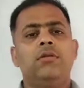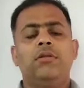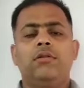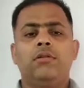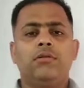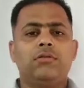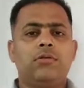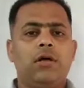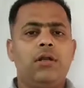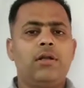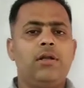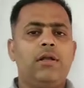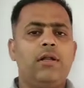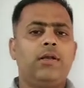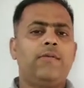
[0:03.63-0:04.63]
the
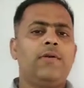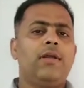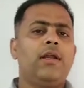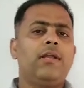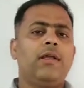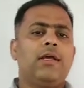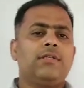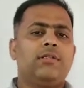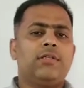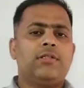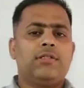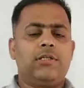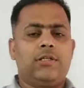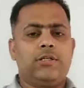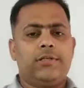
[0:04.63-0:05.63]
solid, liquid and gaseous
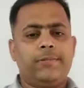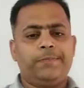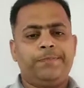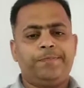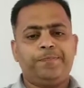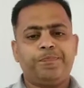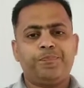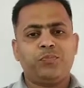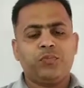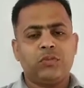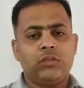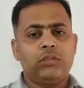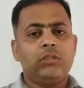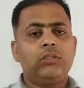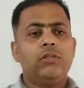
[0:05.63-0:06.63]
state.
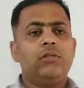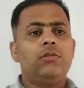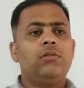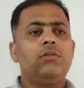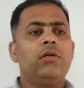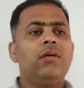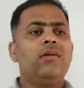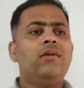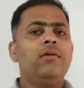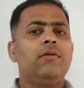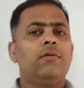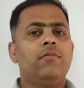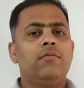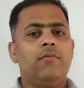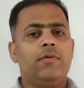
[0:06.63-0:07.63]
Today
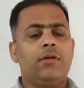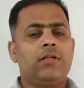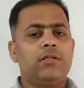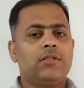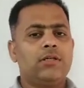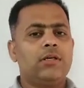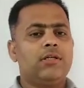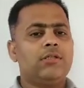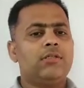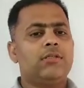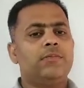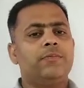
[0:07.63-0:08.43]
we will discuss